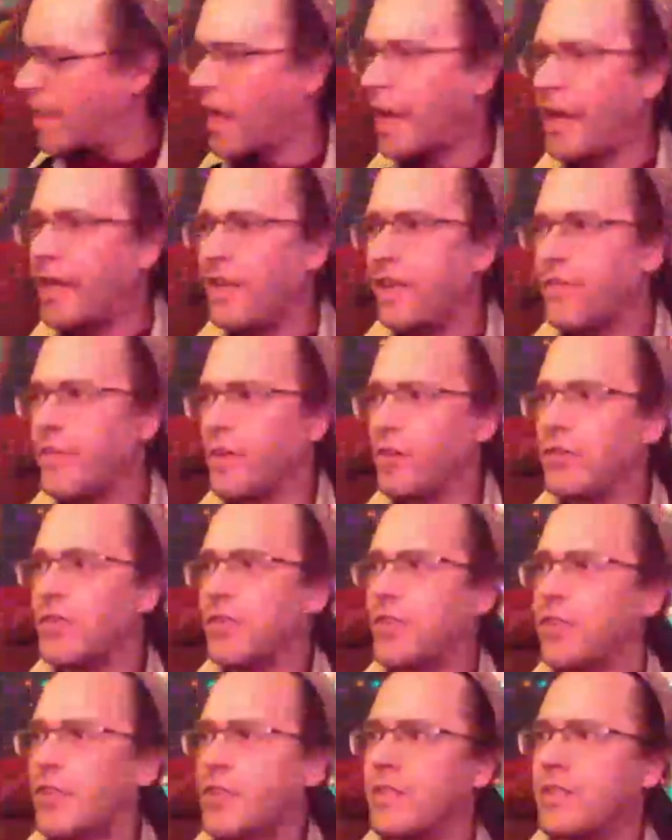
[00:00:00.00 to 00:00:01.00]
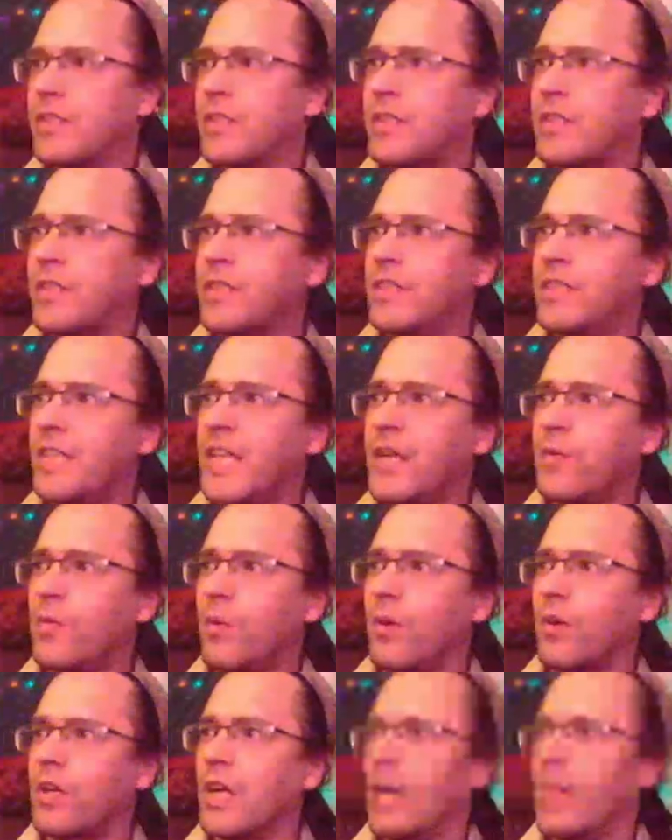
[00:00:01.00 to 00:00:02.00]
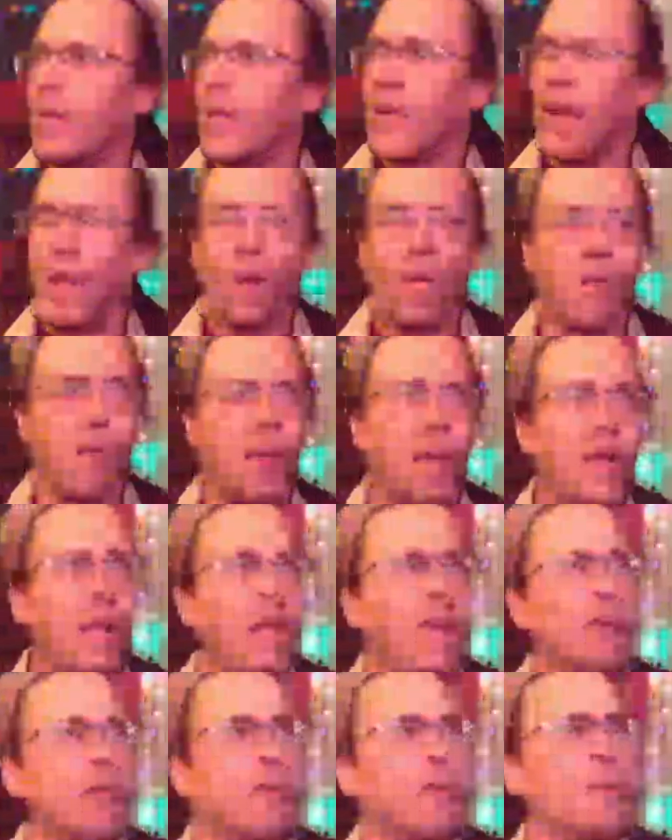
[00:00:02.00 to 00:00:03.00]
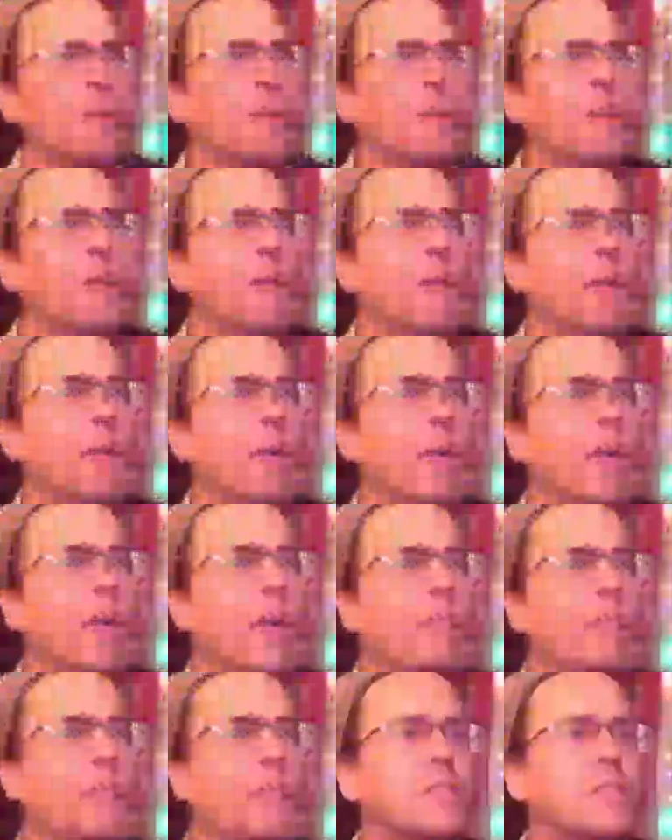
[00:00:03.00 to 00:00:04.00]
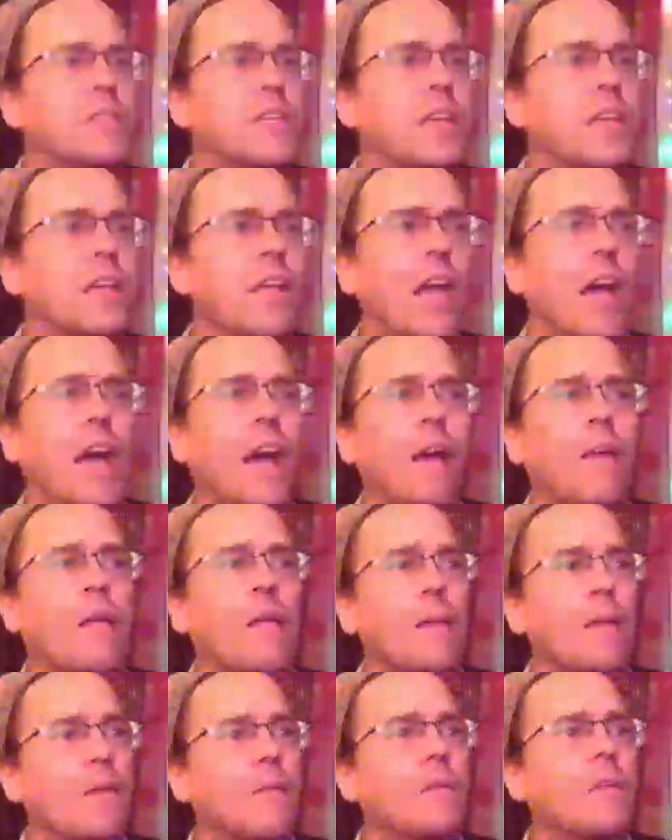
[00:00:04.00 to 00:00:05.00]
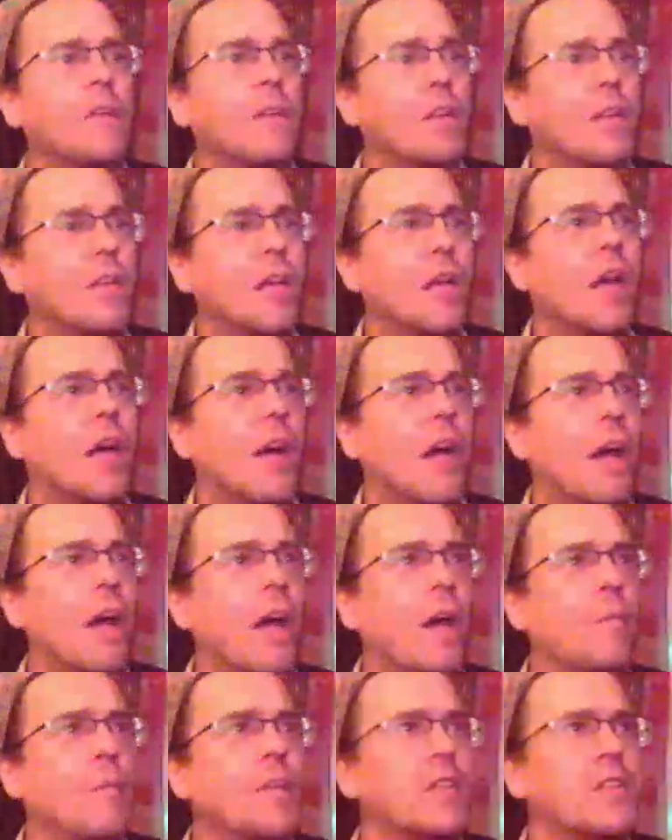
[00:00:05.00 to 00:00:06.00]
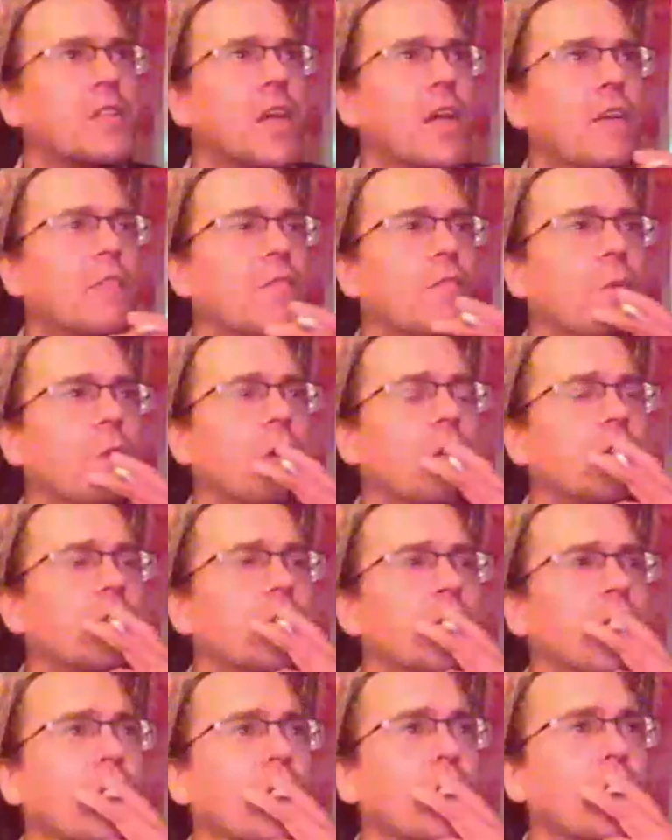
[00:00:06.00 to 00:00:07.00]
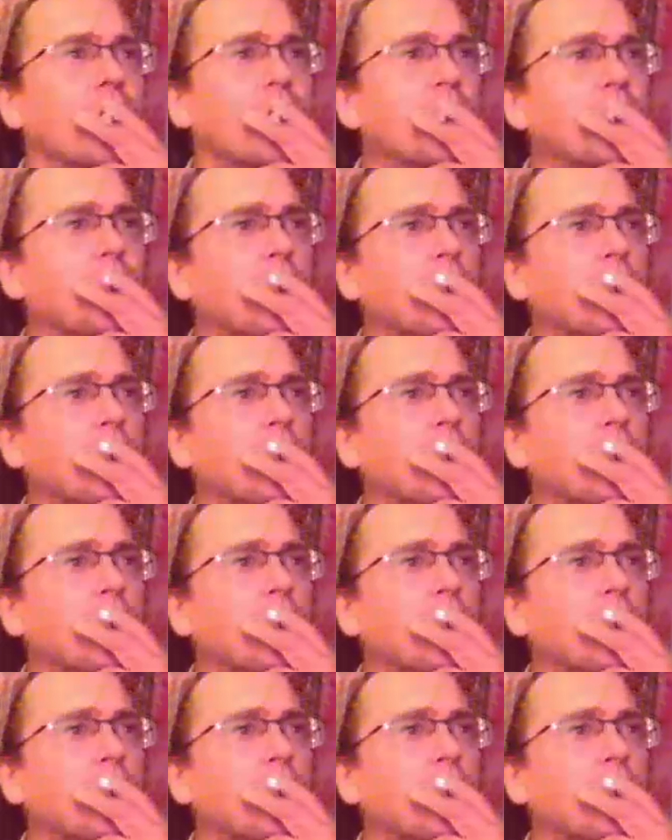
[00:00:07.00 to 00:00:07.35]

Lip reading: There's the sequel coming out, right? I haven't seen. Yeah, I'm excited for it too.